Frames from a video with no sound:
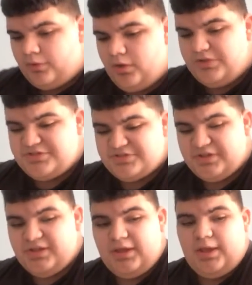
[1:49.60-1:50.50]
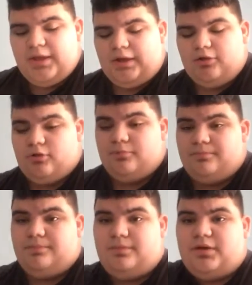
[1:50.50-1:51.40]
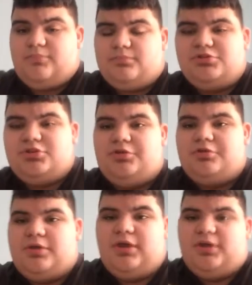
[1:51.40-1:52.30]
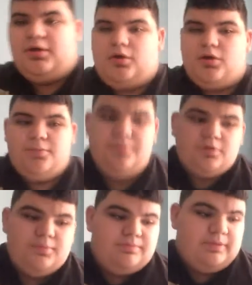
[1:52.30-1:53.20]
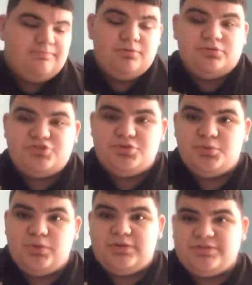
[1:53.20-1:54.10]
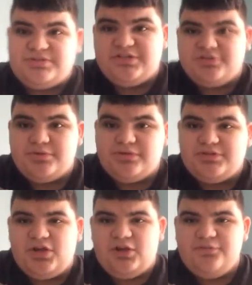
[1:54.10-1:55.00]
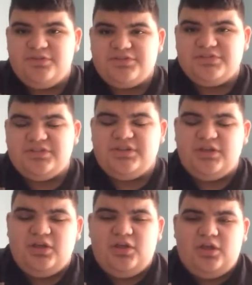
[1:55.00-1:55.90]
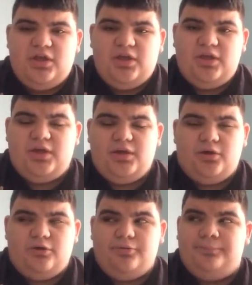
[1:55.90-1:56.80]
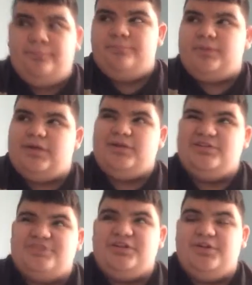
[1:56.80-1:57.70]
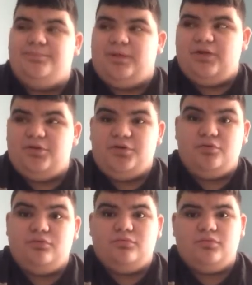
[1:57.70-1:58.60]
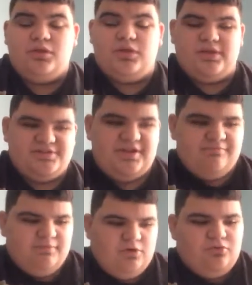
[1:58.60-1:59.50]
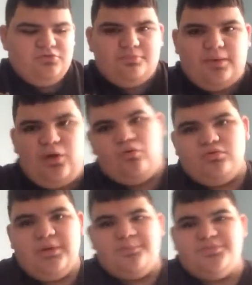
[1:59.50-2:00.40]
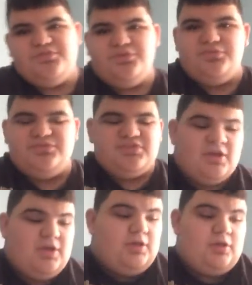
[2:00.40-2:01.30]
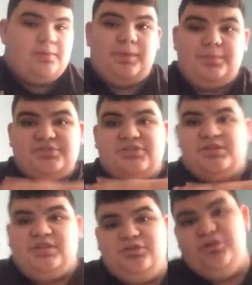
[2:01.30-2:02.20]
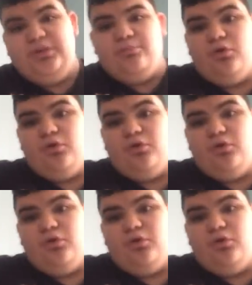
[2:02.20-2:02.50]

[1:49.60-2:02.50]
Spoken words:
Honestly, I'm gonna try to get a couple of people too in the series, obviously. Because I've been going through my old episodes. A lot of people said that you need